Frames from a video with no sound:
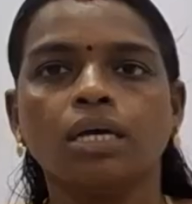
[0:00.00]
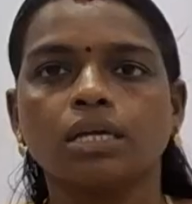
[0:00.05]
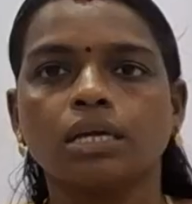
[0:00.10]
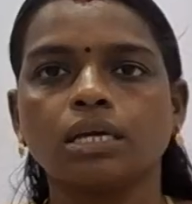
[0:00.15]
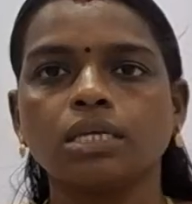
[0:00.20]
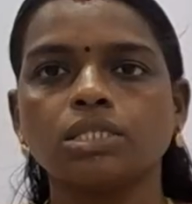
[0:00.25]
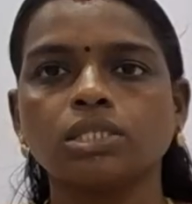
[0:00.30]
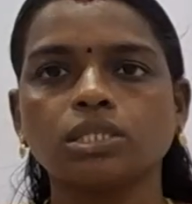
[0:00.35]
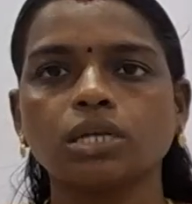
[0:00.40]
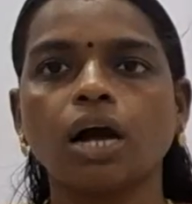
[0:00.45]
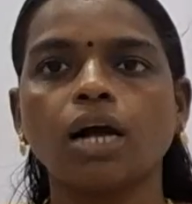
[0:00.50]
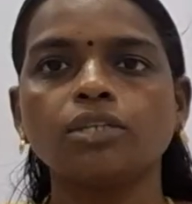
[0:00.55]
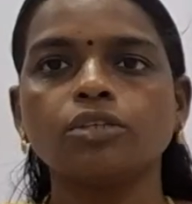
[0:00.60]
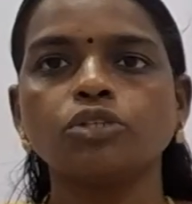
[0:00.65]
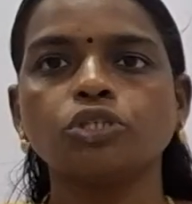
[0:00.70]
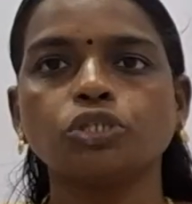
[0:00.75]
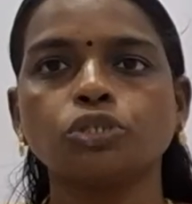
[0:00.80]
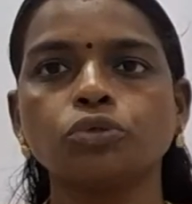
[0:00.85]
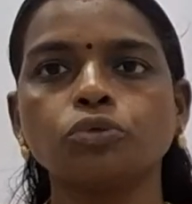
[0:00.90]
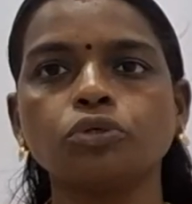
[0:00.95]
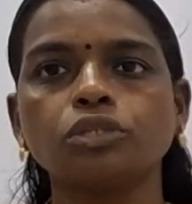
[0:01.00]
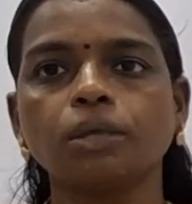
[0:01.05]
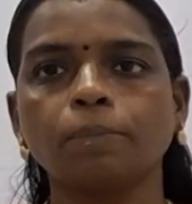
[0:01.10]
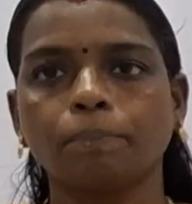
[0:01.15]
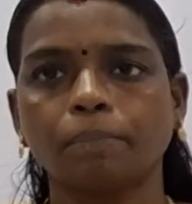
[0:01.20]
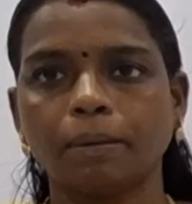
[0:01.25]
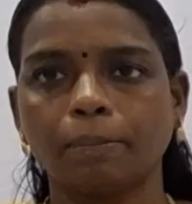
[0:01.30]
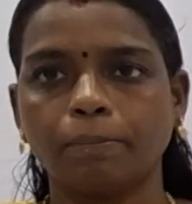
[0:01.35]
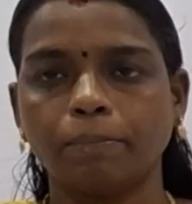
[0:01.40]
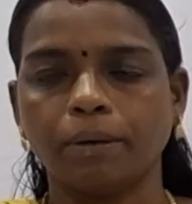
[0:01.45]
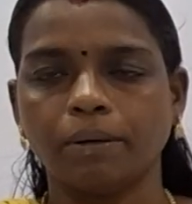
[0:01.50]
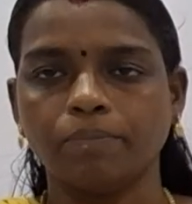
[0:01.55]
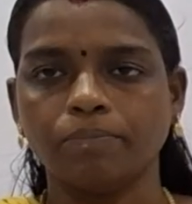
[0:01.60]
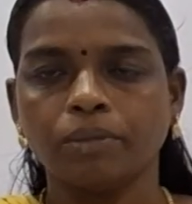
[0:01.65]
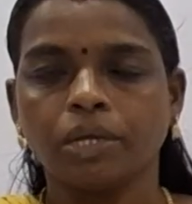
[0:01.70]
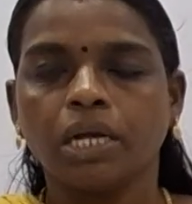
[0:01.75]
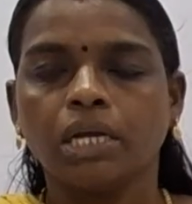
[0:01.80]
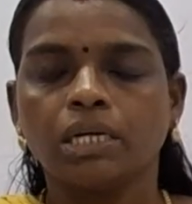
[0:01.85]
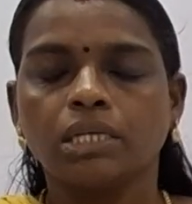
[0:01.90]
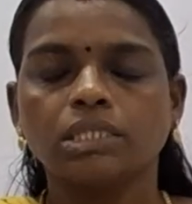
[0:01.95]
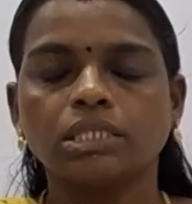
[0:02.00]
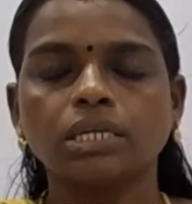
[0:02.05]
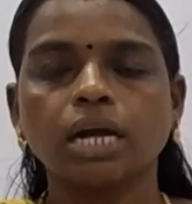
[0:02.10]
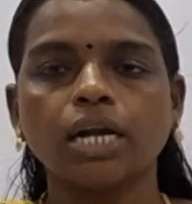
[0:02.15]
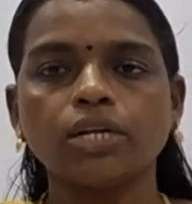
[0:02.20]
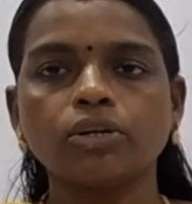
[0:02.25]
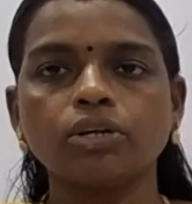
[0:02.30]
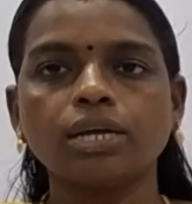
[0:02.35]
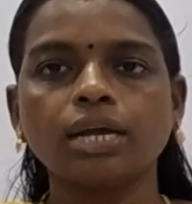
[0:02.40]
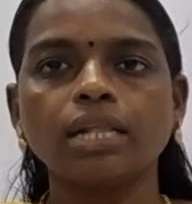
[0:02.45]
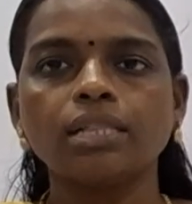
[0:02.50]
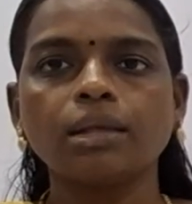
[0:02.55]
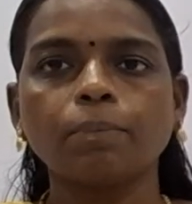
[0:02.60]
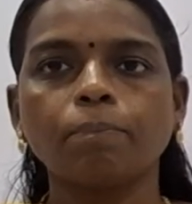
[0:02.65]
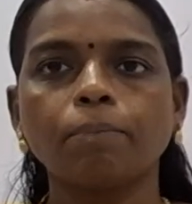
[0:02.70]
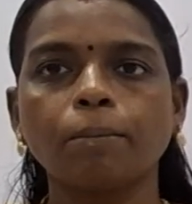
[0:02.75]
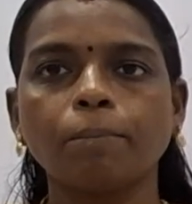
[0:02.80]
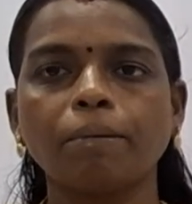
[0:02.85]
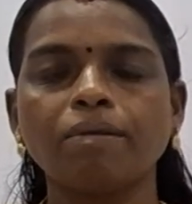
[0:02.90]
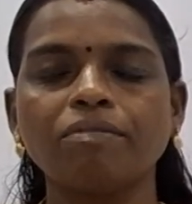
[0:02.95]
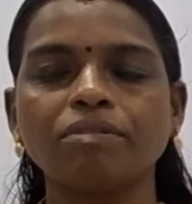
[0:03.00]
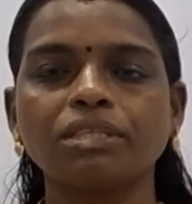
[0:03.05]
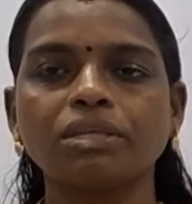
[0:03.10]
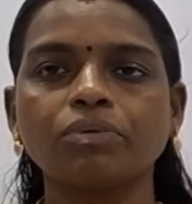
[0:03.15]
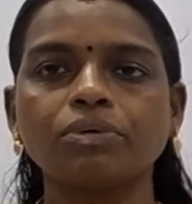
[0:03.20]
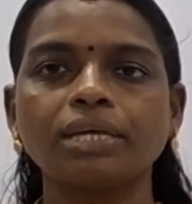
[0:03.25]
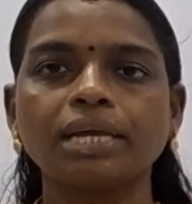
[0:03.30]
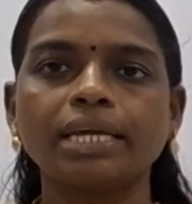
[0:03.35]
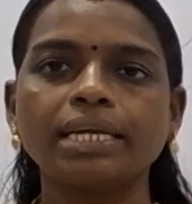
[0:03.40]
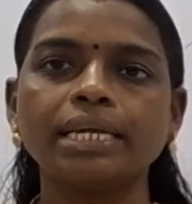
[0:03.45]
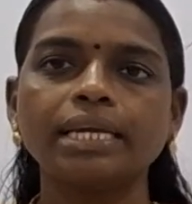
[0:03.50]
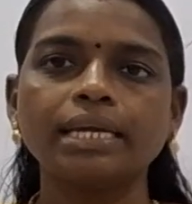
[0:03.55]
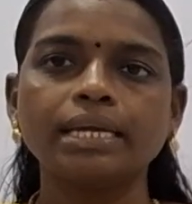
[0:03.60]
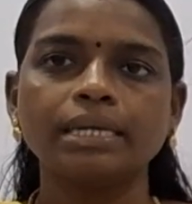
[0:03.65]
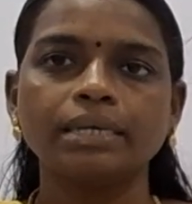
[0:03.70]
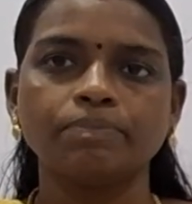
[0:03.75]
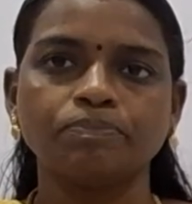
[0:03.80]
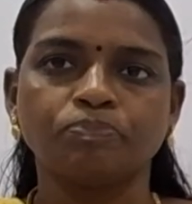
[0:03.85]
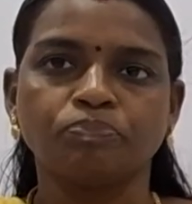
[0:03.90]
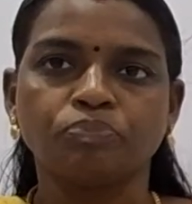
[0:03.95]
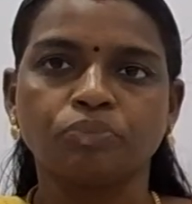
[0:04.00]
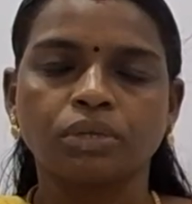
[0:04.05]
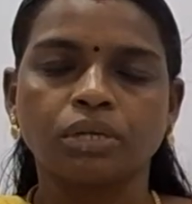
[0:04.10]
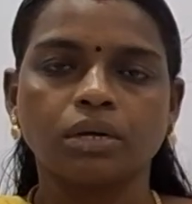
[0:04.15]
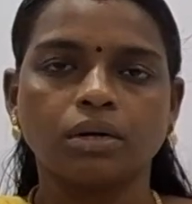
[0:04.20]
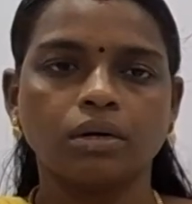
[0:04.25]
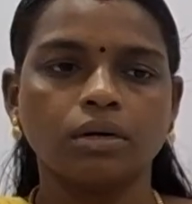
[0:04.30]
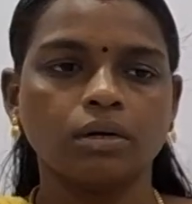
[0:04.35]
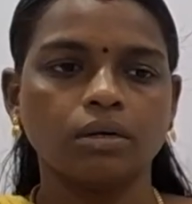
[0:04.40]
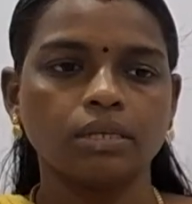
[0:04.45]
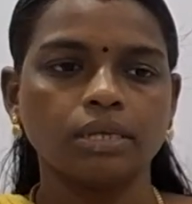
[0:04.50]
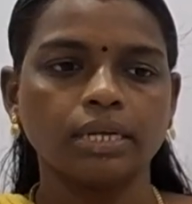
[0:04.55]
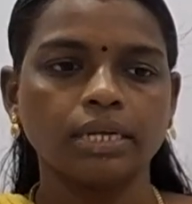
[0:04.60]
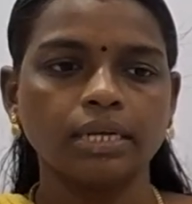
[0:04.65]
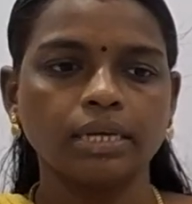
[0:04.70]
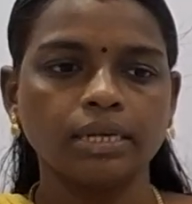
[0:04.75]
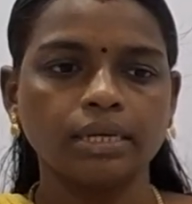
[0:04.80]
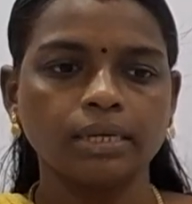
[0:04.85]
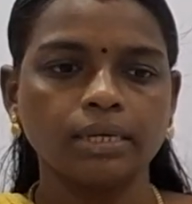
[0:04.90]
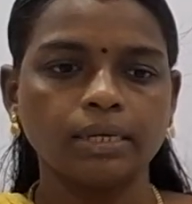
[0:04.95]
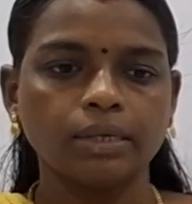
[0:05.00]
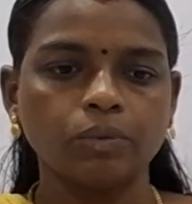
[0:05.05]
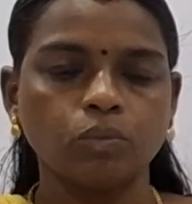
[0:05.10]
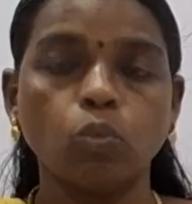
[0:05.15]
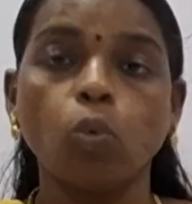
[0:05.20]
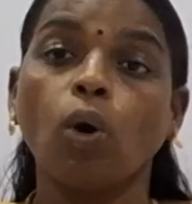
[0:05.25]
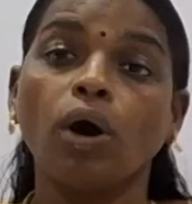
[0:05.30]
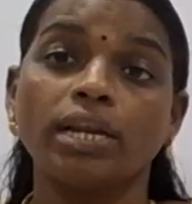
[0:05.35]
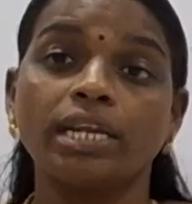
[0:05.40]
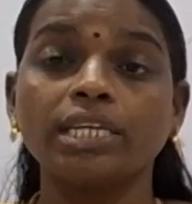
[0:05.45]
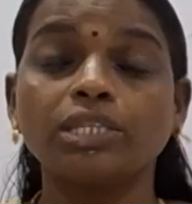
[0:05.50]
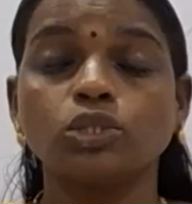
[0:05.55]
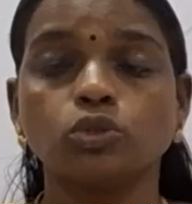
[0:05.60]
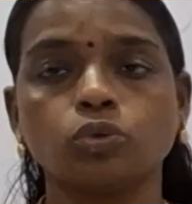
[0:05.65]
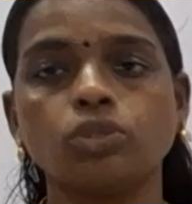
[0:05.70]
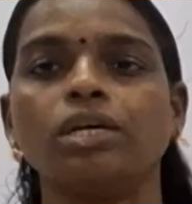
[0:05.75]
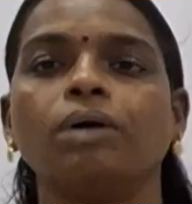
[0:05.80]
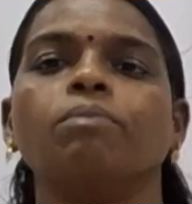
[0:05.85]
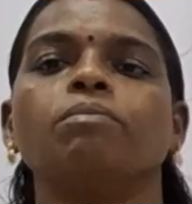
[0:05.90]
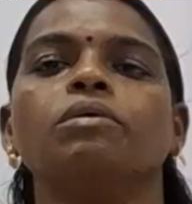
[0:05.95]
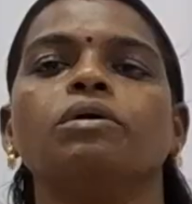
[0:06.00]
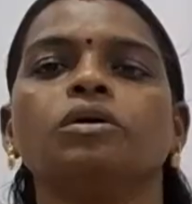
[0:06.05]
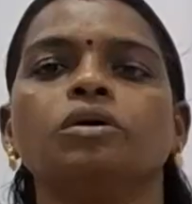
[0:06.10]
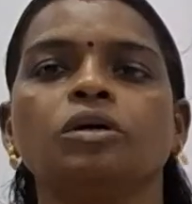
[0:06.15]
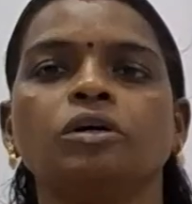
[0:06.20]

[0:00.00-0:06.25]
He started to shoot the people. He started to kill the people without any warning to them.